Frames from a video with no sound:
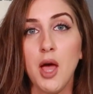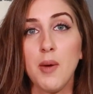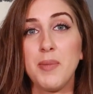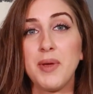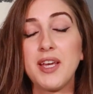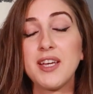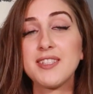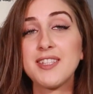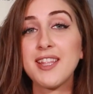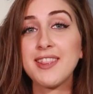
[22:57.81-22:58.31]

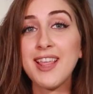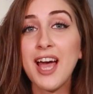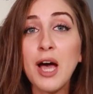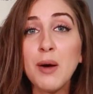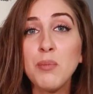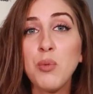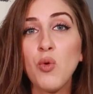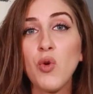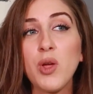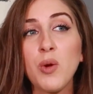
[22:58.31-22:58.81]
because at
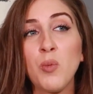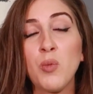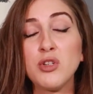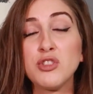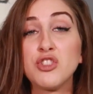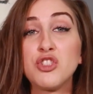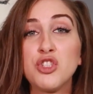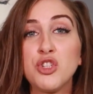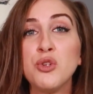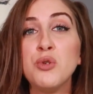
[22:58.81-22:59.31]
that point
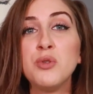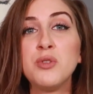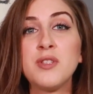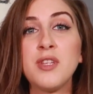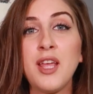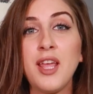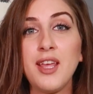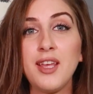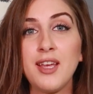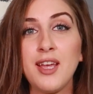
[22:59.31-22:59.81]
we're
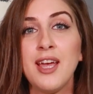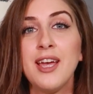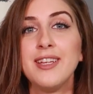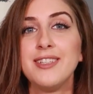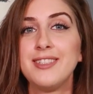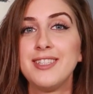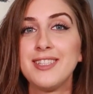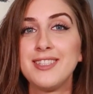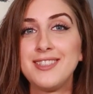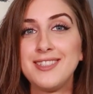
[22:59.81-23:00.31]
choosing
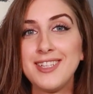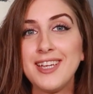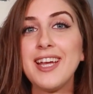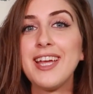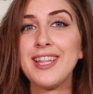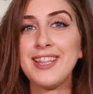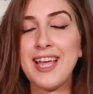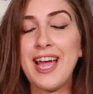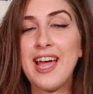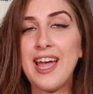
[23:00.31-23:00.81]
to sit
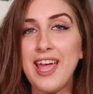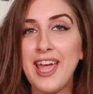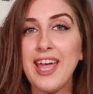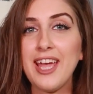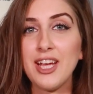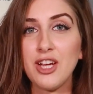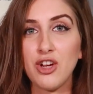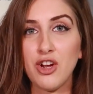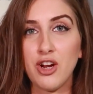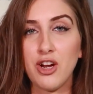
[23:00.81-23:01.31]
in that
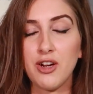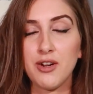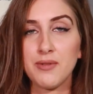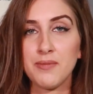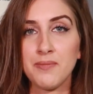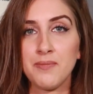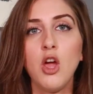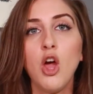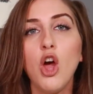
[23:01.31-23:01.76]
anger.